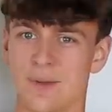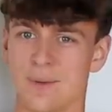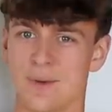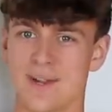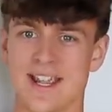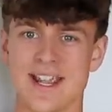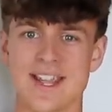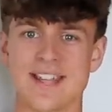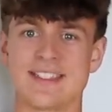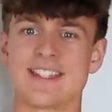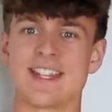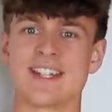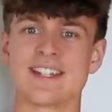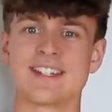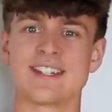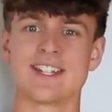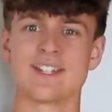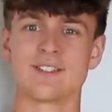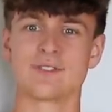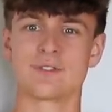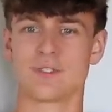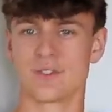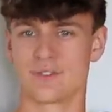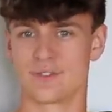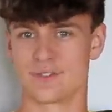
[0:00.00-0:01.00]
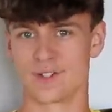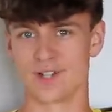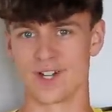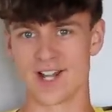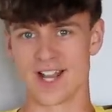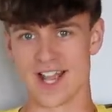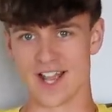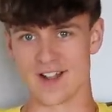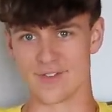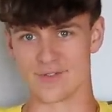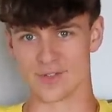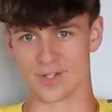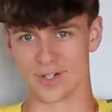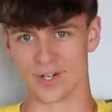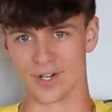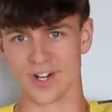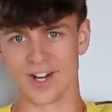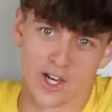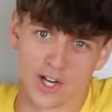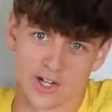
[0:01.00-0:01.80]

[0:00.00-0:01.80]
And we had that thing for forever.